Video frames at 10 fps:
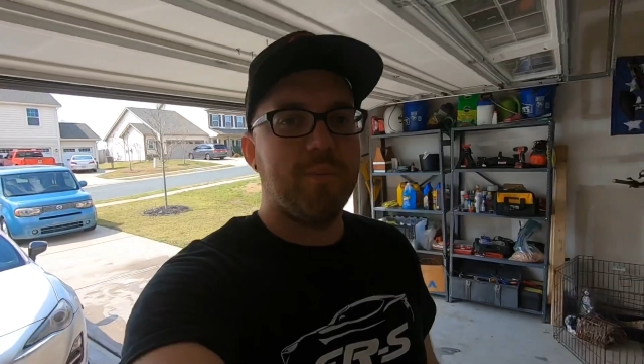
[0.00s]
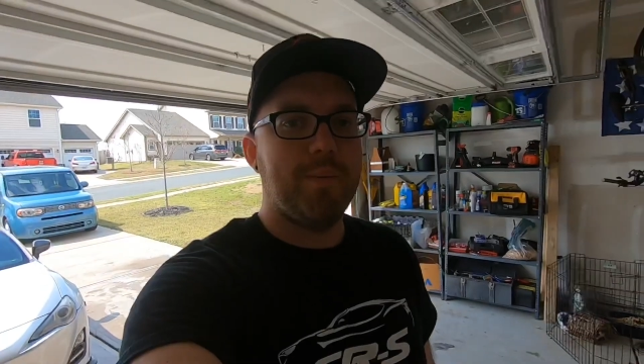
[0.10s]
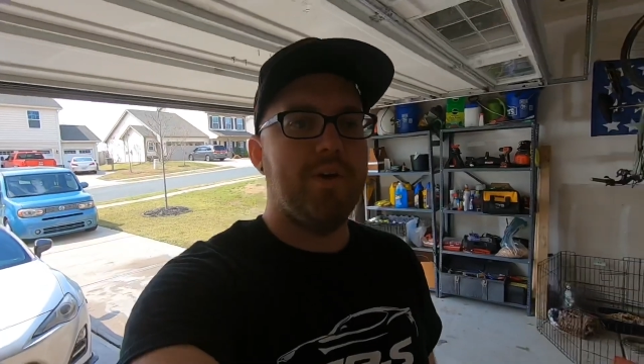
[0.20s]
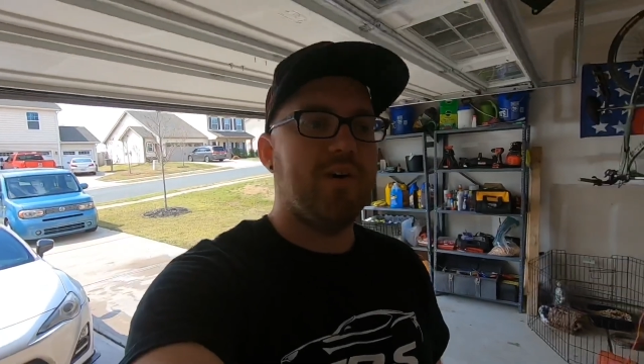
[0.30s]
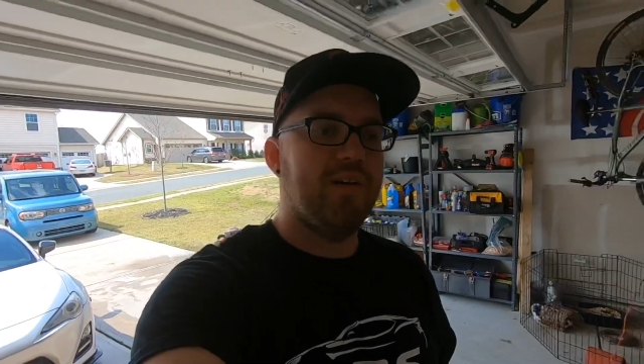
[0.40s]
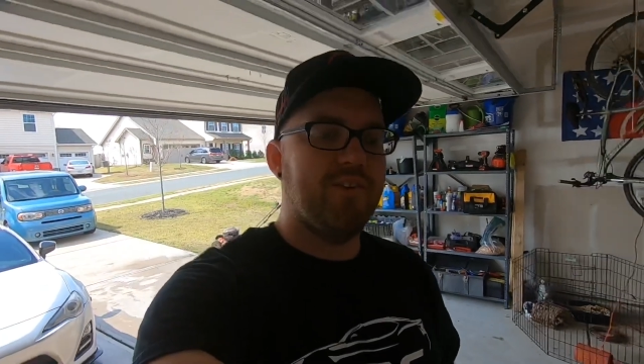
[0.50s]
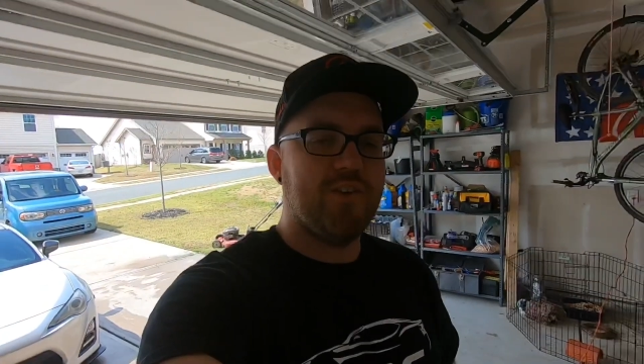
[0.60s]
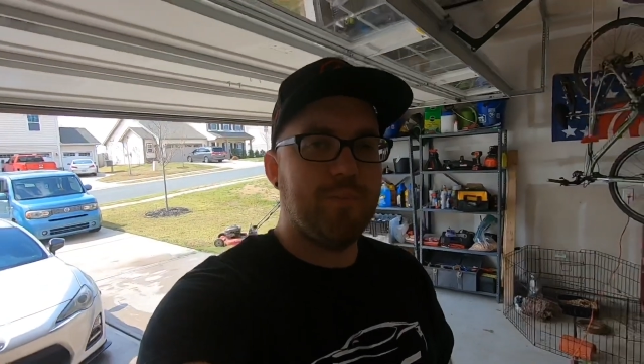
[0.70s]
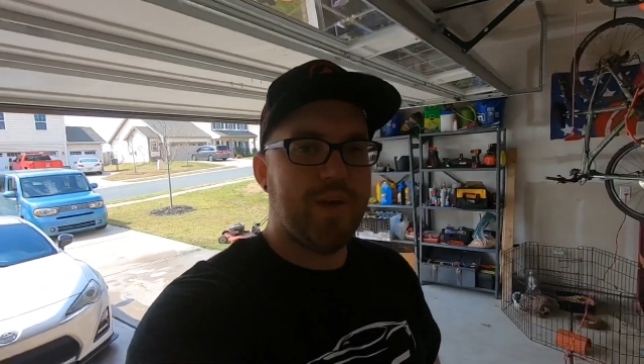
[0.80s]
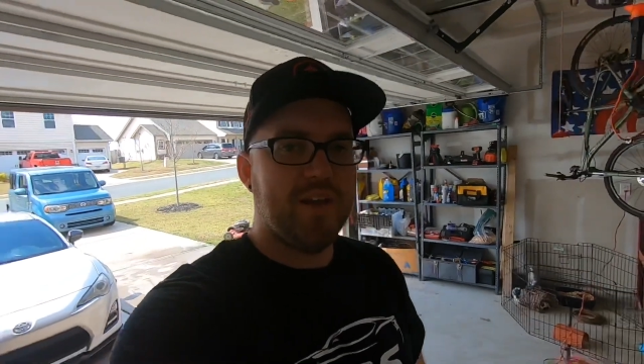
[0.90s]
or maybe you don't have the
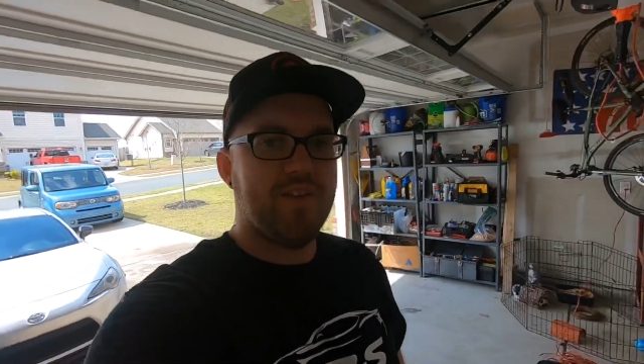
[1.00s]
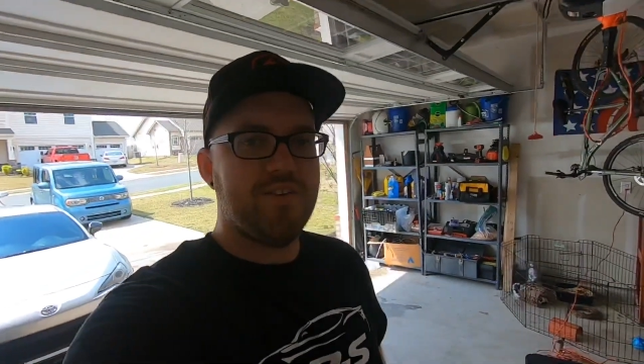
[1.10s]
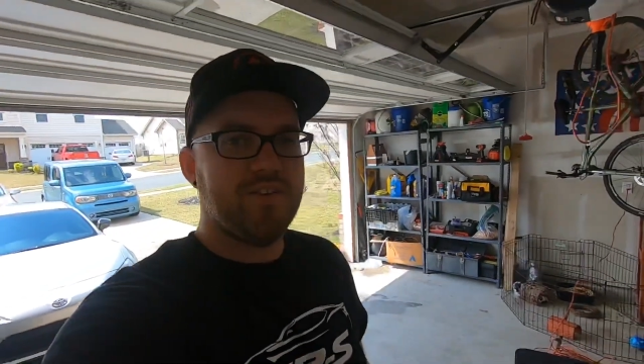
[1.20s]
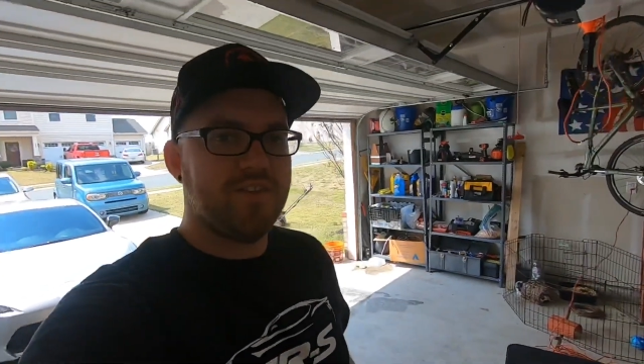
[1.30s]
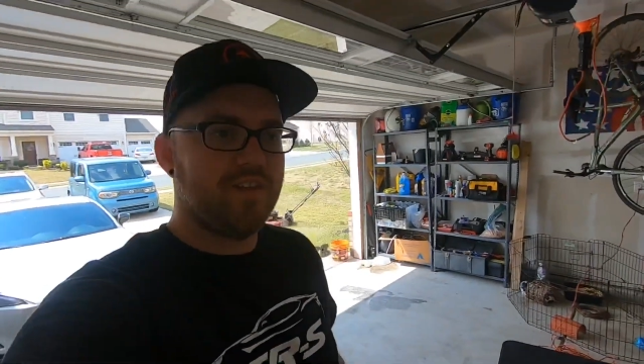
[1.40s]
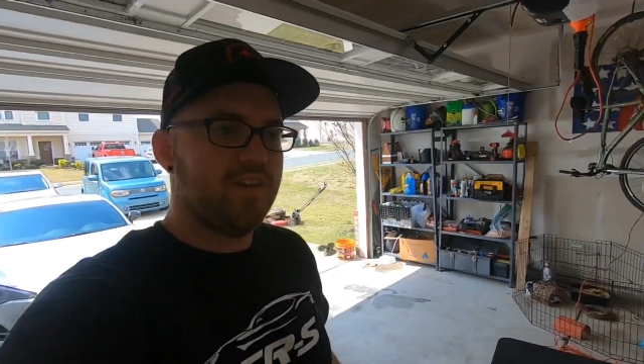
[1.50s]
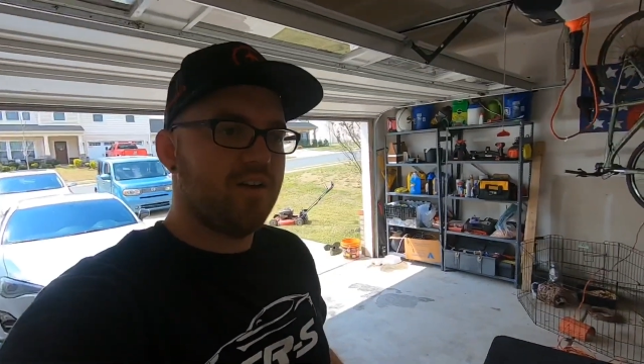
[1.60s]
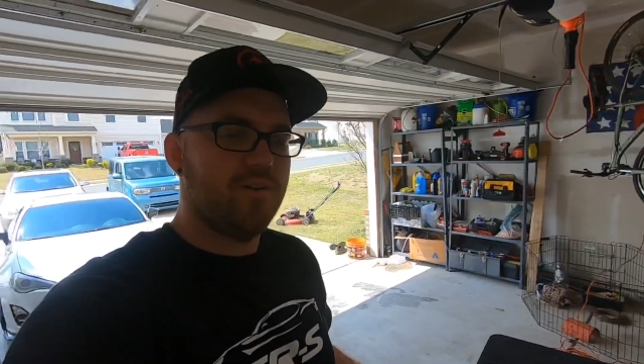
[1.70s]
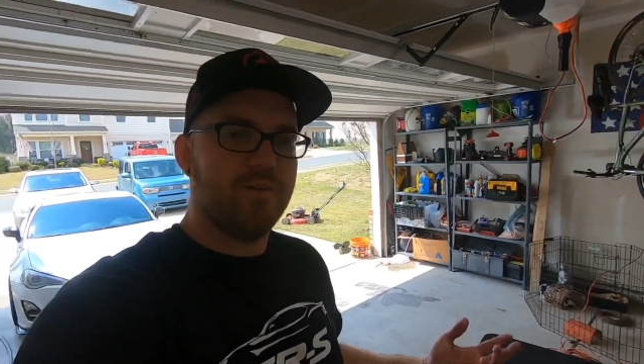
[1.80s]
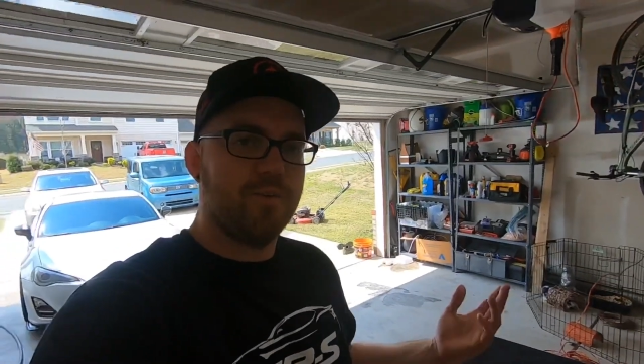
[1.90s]
space
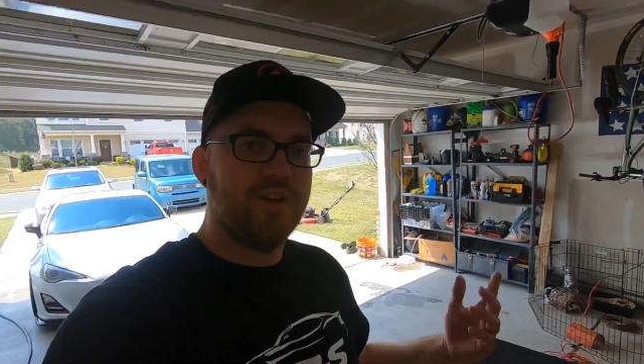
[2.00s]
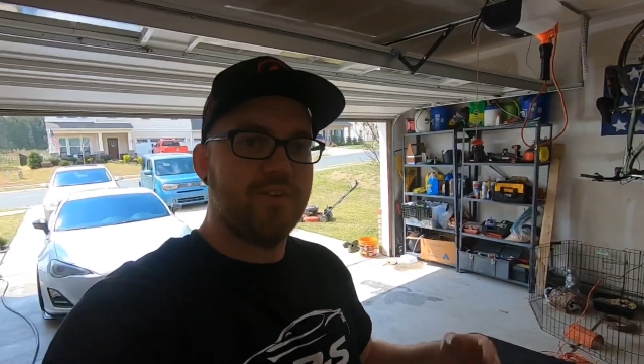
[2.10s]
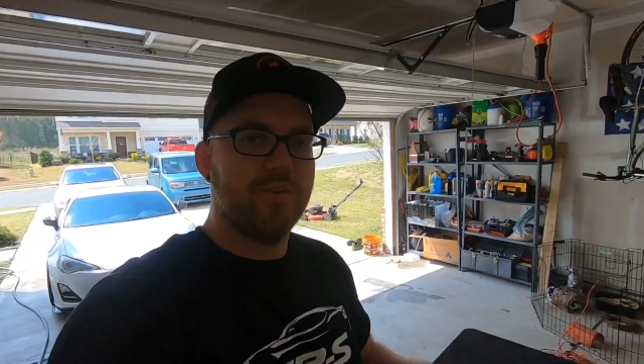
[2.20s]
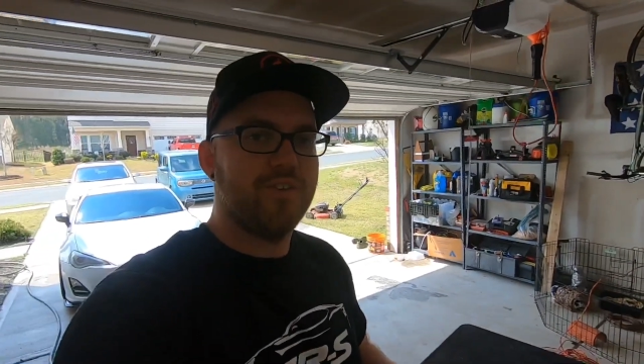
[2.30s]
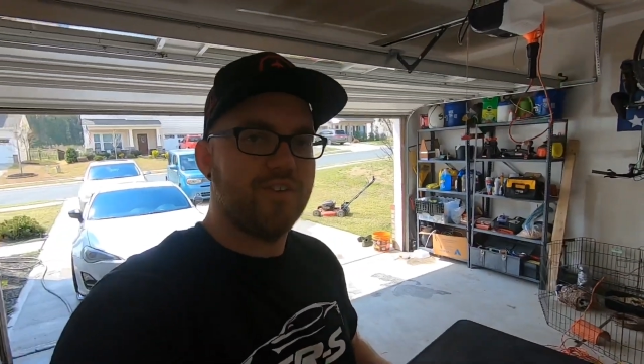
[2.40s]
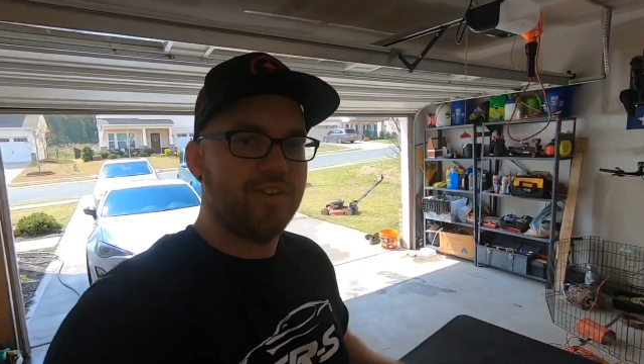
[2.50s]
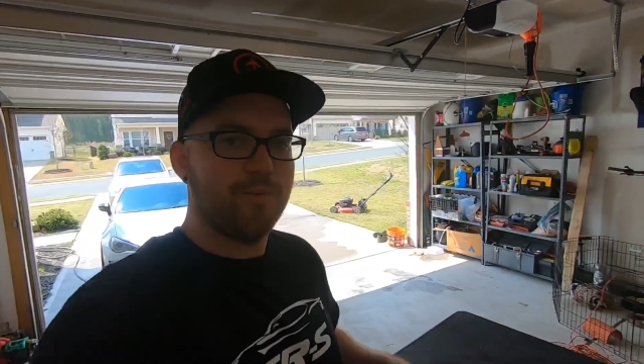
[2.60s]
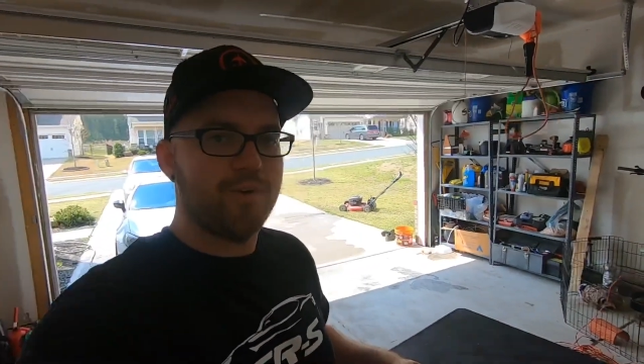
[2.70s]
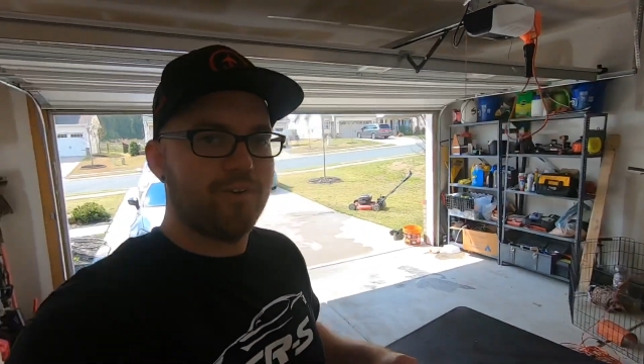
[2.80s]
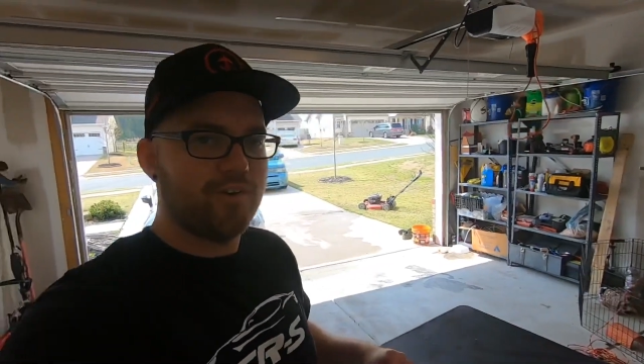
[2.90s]
or the resources
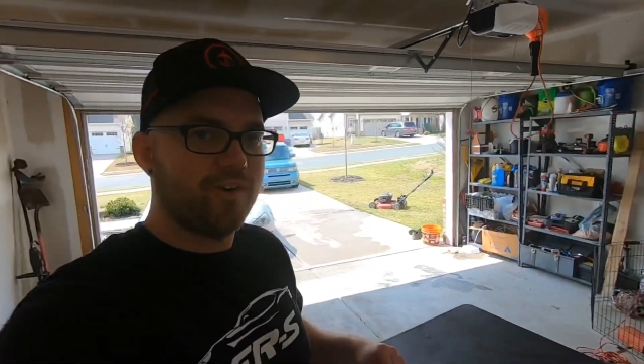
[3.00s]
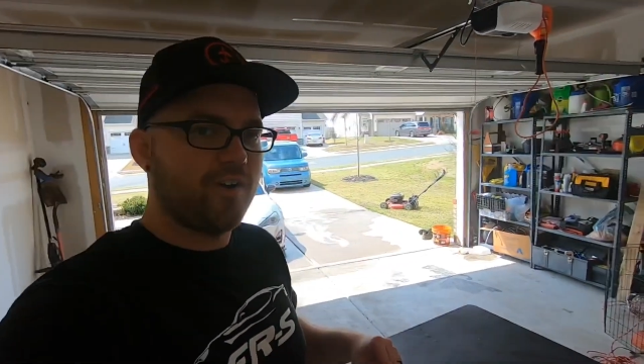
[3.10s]
to work on your